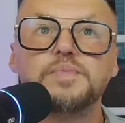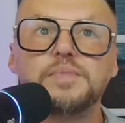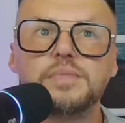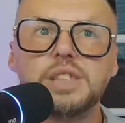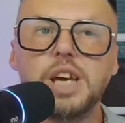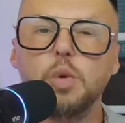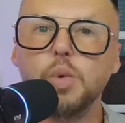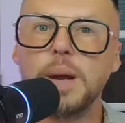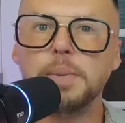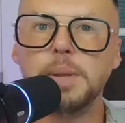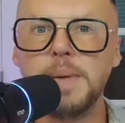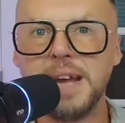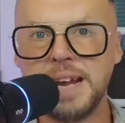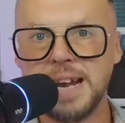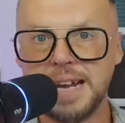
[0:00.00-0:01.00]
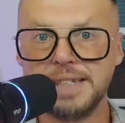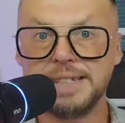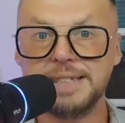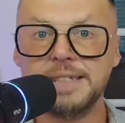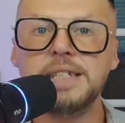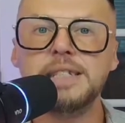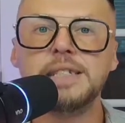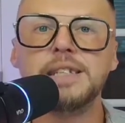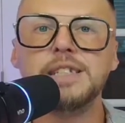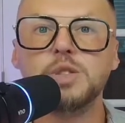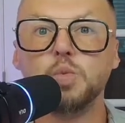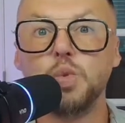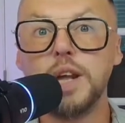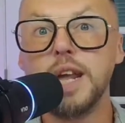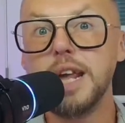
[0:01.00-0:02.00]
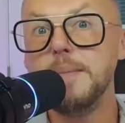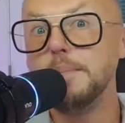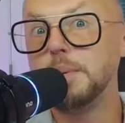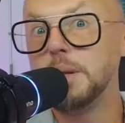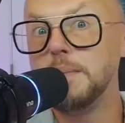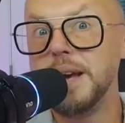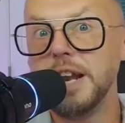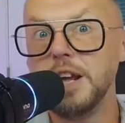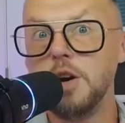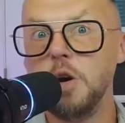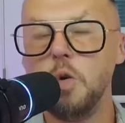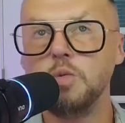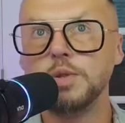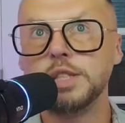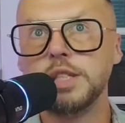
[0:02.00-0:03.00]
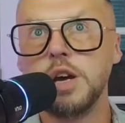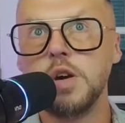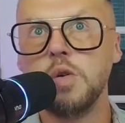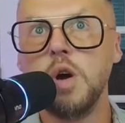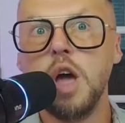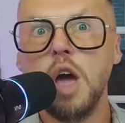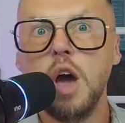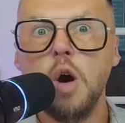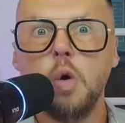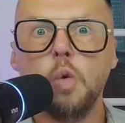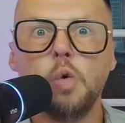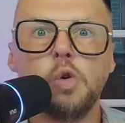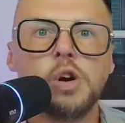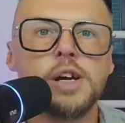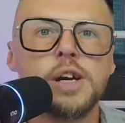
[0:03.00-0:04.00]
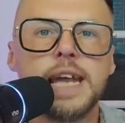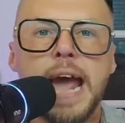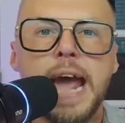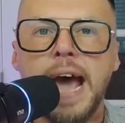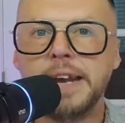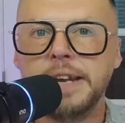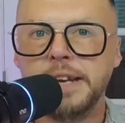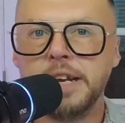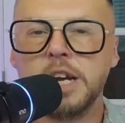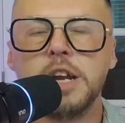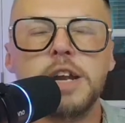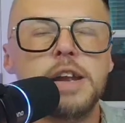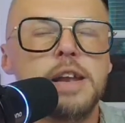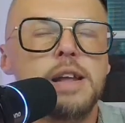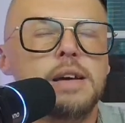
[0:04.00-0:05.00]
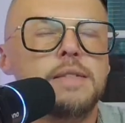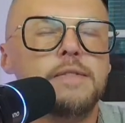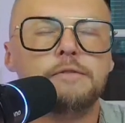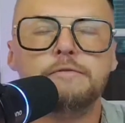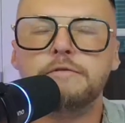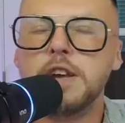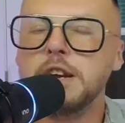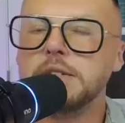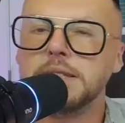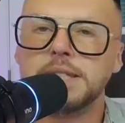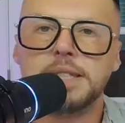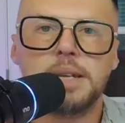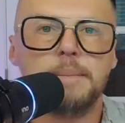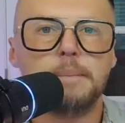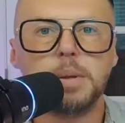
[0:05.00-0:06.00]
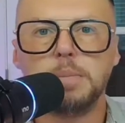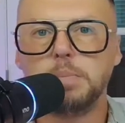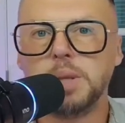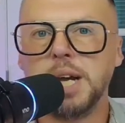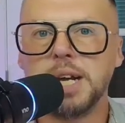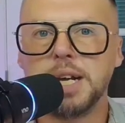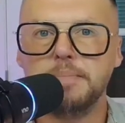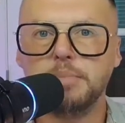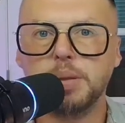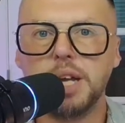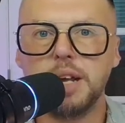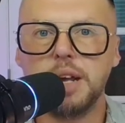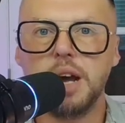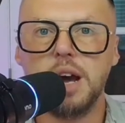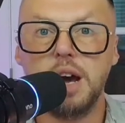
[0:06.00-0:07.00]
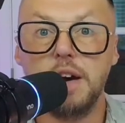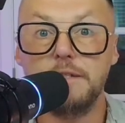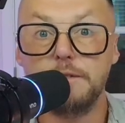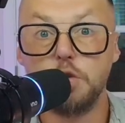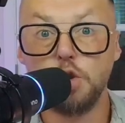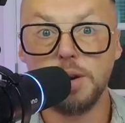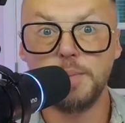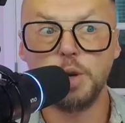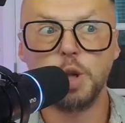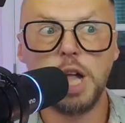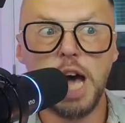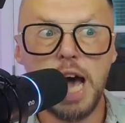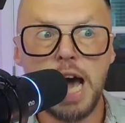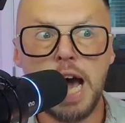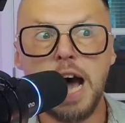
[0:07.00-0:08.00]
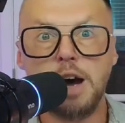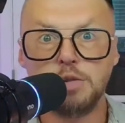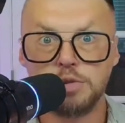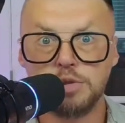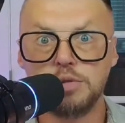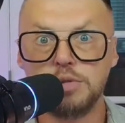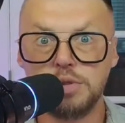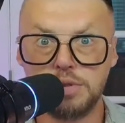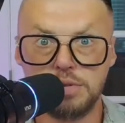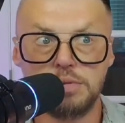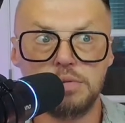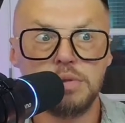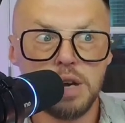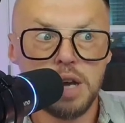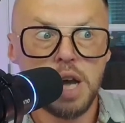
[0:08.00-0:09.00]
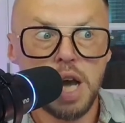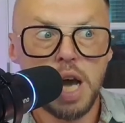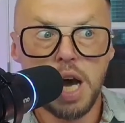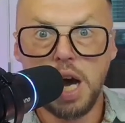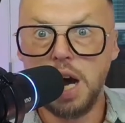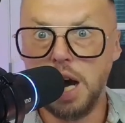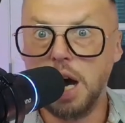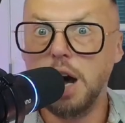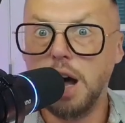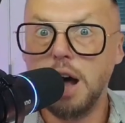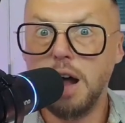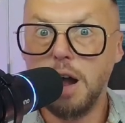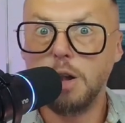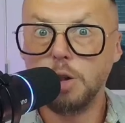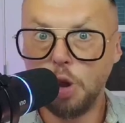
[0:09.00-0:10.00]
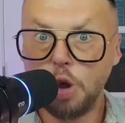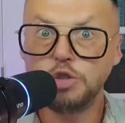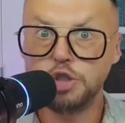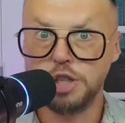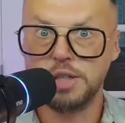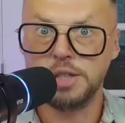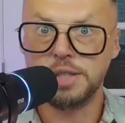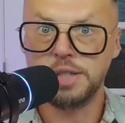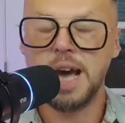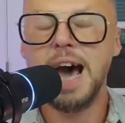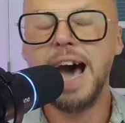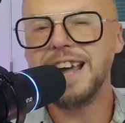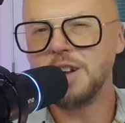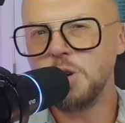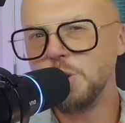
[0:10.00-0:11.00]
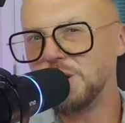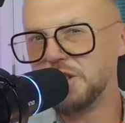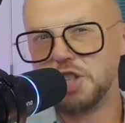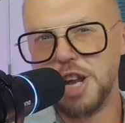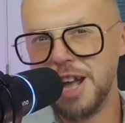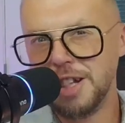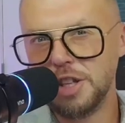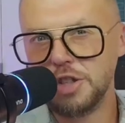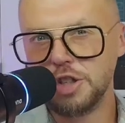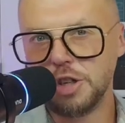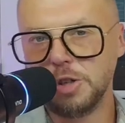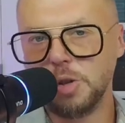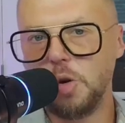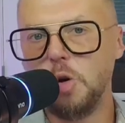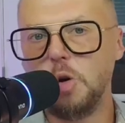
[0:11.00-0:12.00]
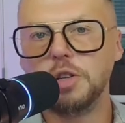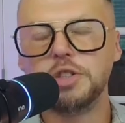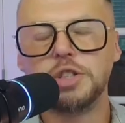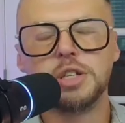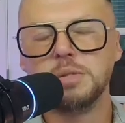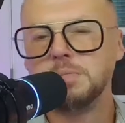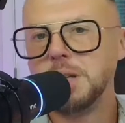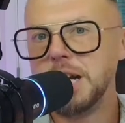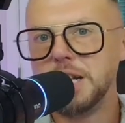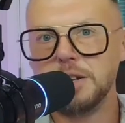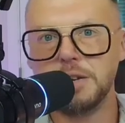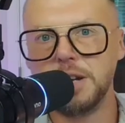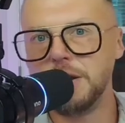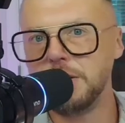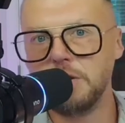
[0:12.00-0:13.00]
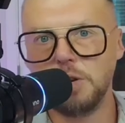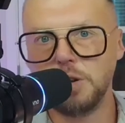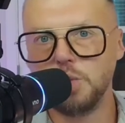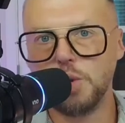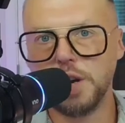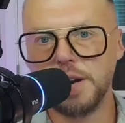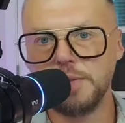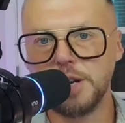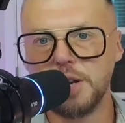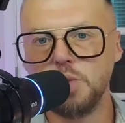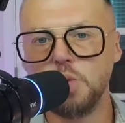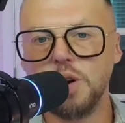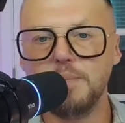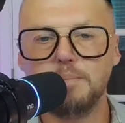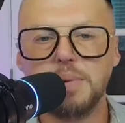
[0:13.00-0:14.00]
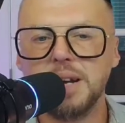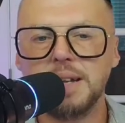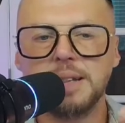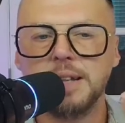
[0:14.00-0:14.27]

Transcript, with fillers: we implement content seasons. We implemented also organic, very simple plug and play uh, formula how to do uh, launches. I call it Challenger launch. Like, you can call it whatever you want, but